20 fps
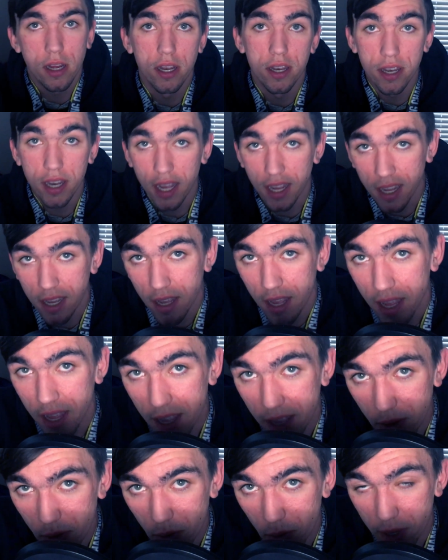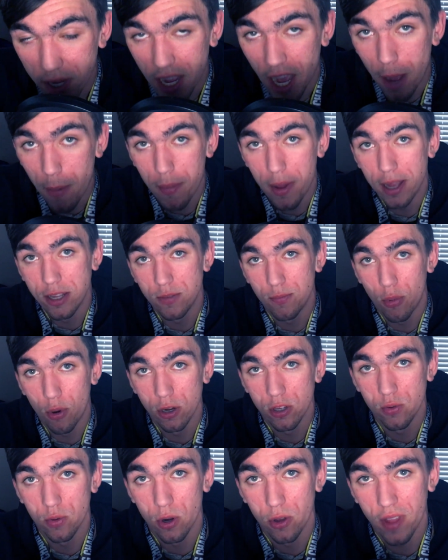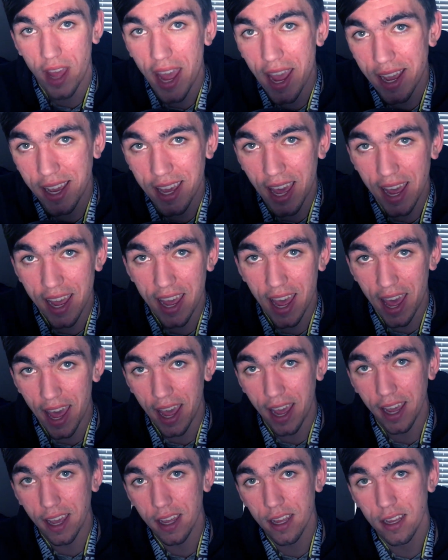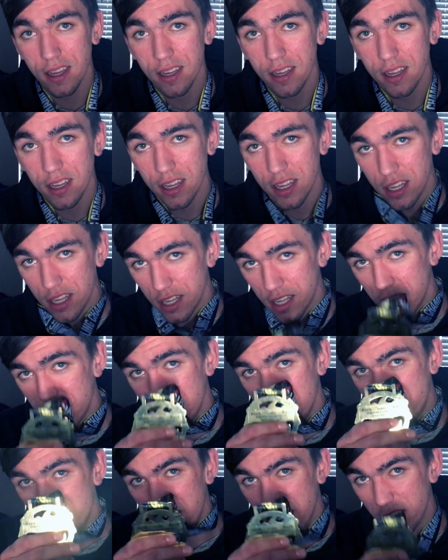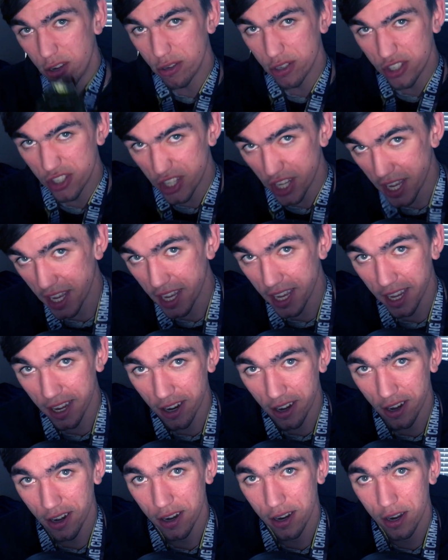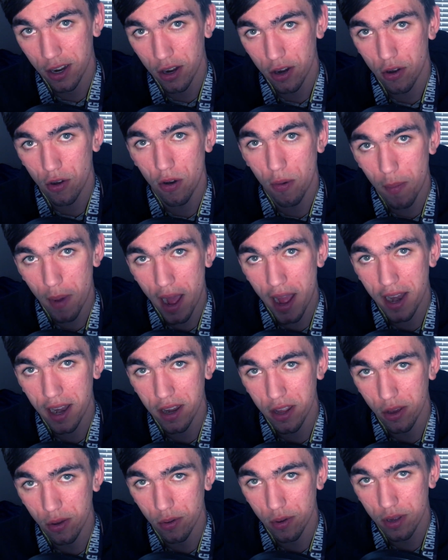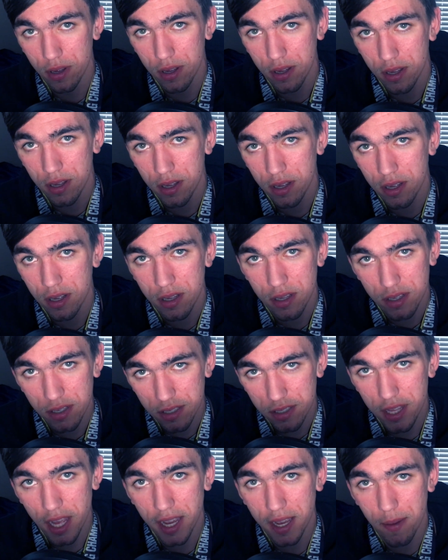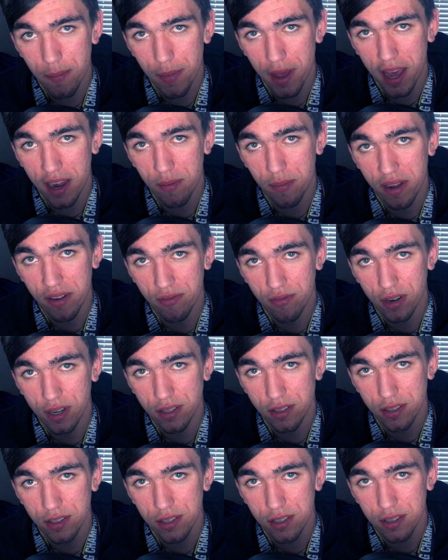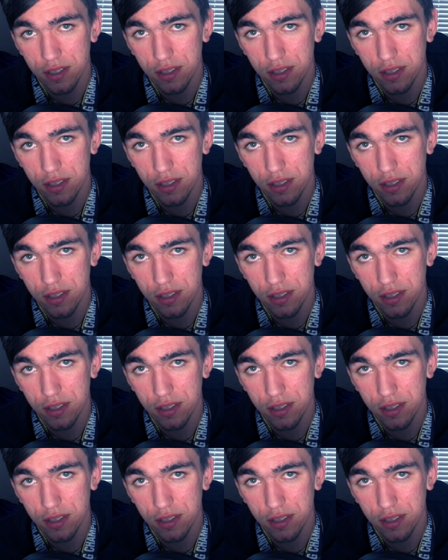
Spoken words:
Nick with Combat Sports World, a.k.a. Single C here, reminding you, stay combative, my friends.